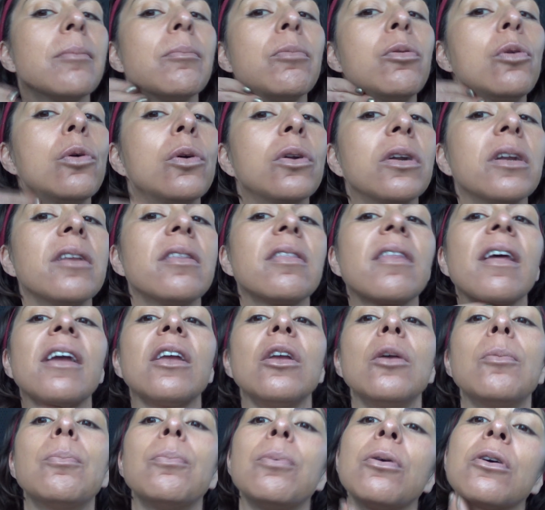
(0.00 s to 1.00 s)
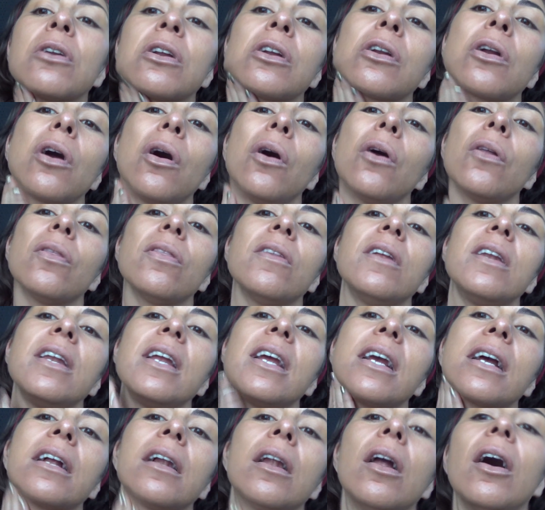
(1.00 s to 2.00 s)
important that you put it on the
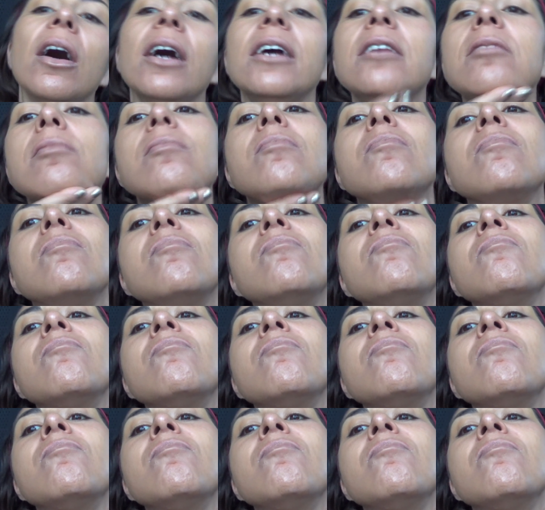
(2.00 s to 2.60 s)
neckline